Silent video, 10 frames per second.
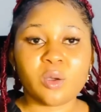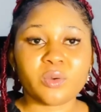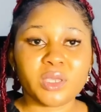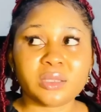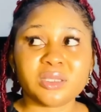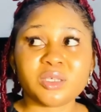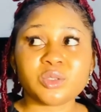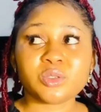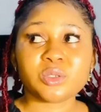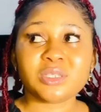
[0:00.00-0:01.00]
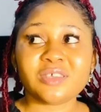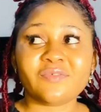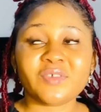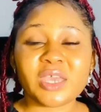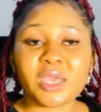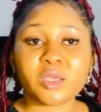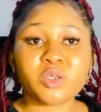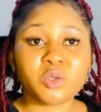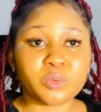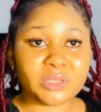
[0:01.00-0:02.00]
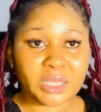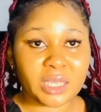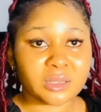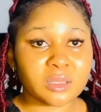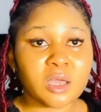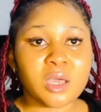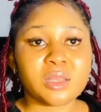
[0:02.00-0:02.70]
Okay, there is also Nivea Q10.